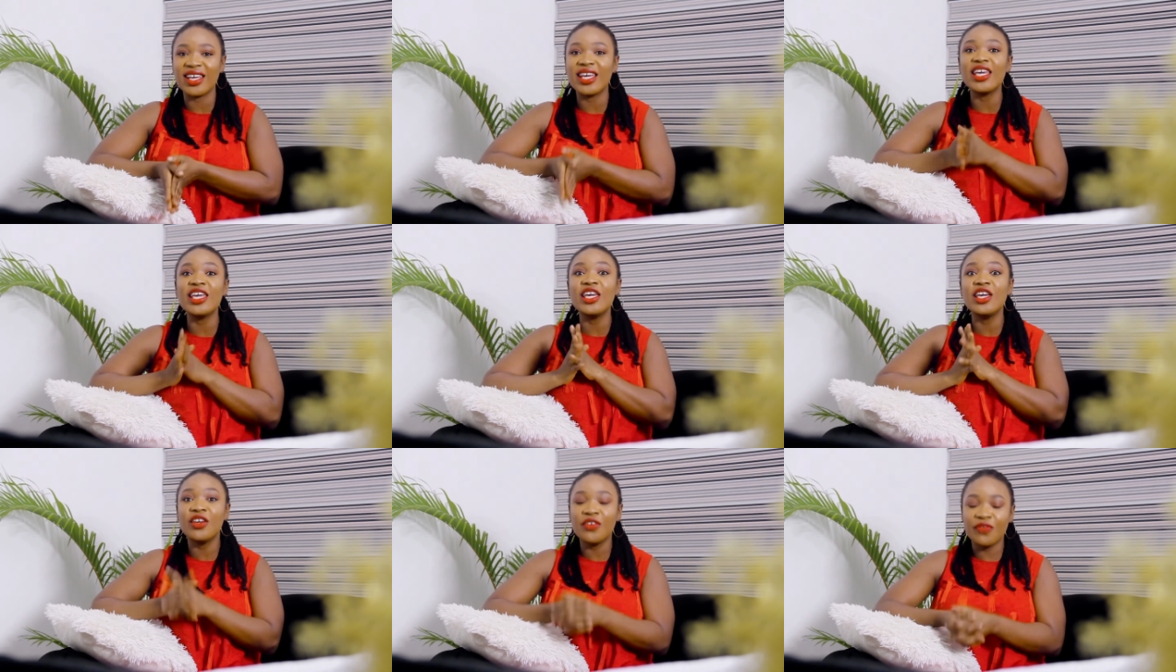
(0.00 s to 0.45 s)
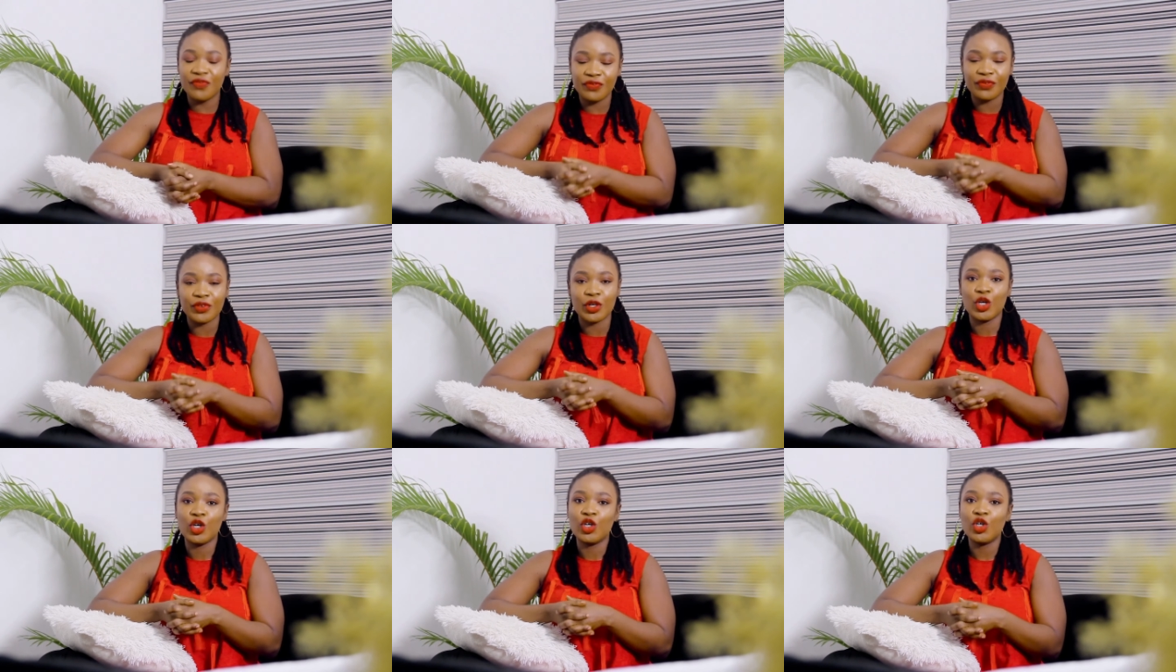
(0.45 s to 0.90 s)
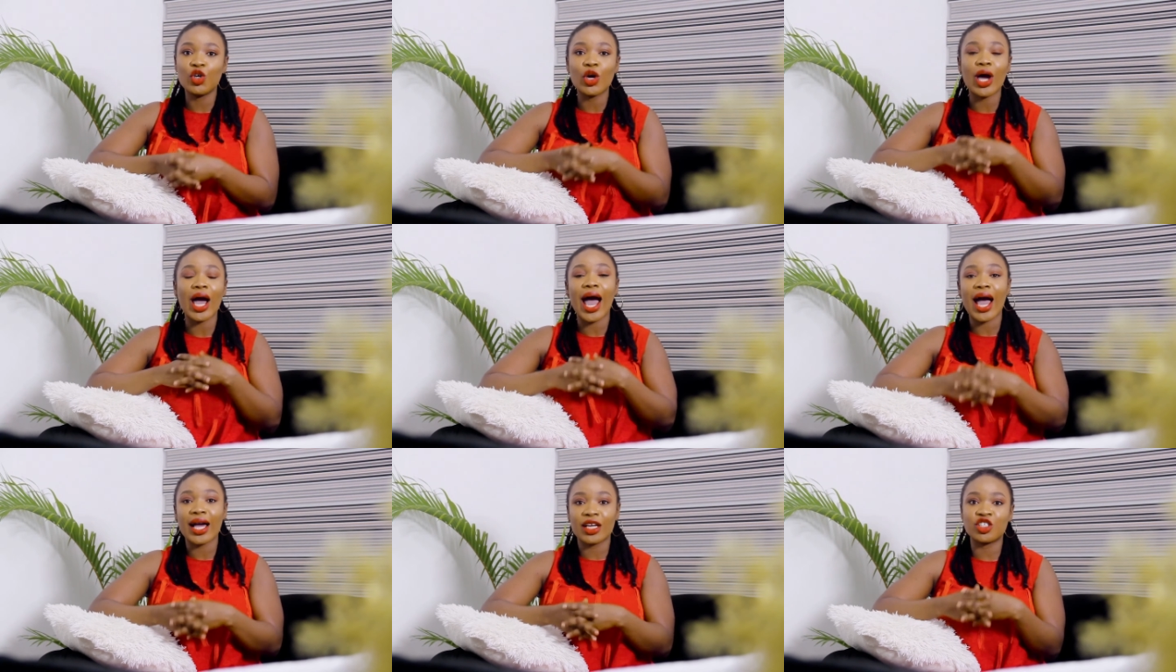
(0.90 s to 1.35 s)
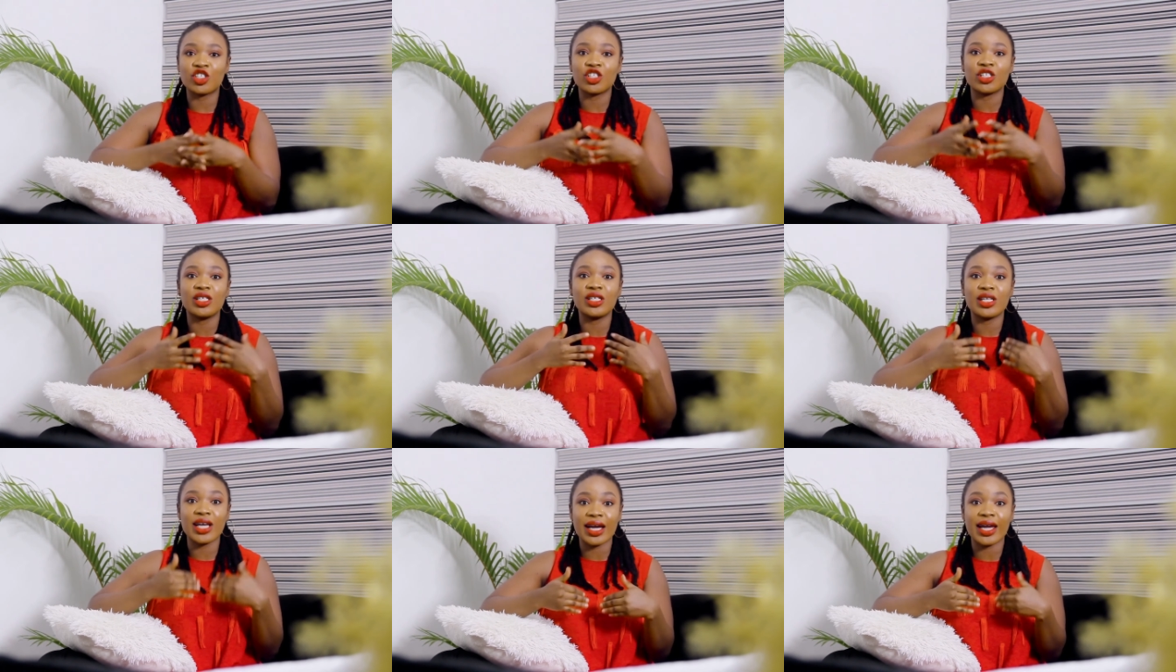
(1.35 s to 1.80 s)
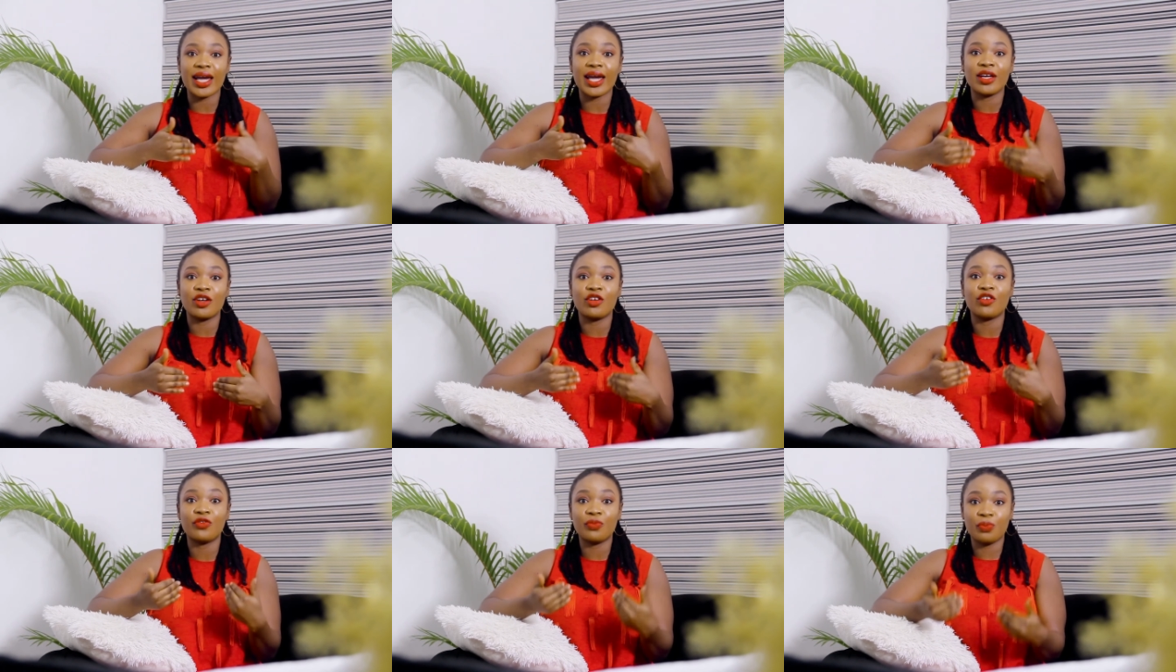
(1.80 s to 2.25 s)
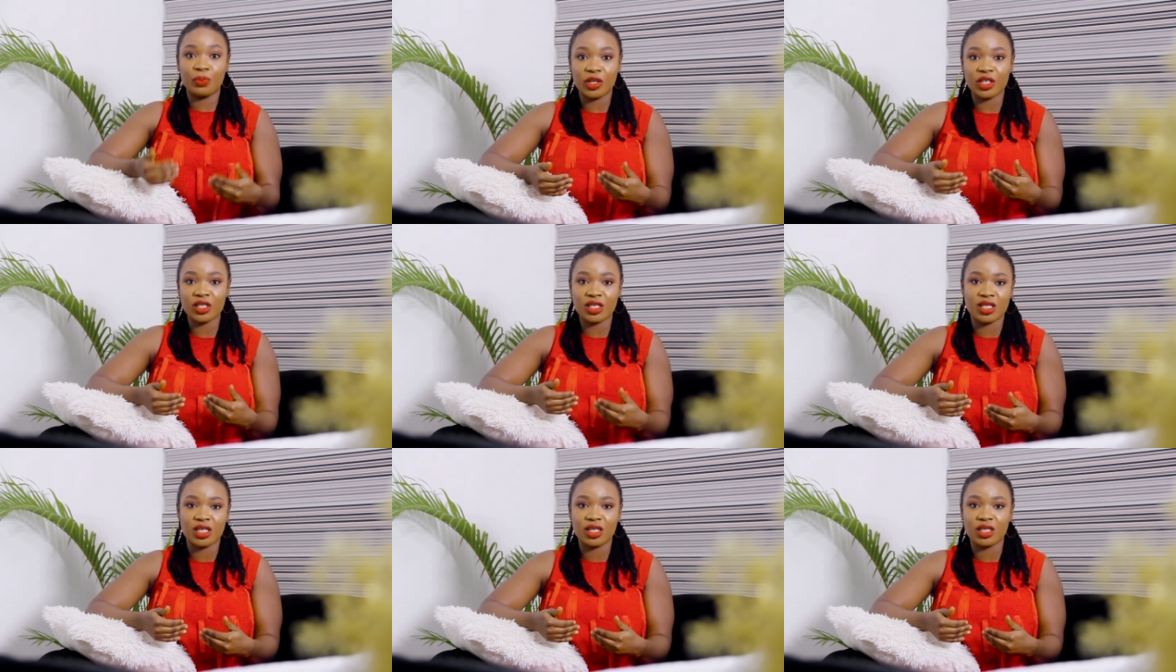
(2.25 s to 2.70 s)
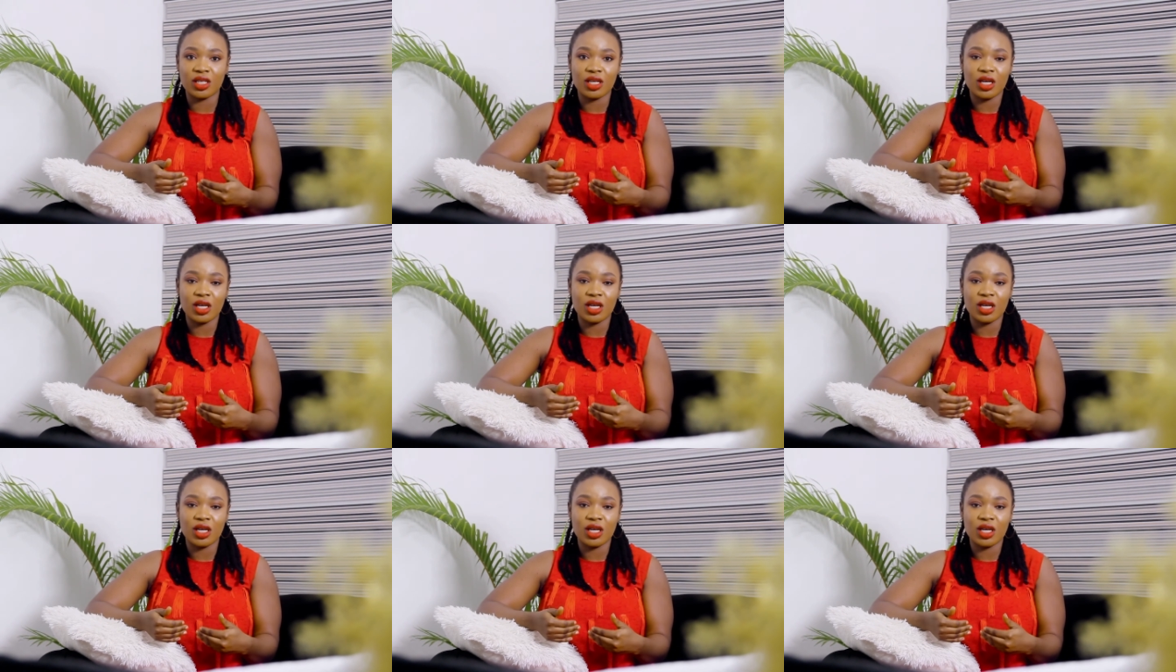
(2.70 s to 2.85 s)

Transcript: If you're actually that kind of person,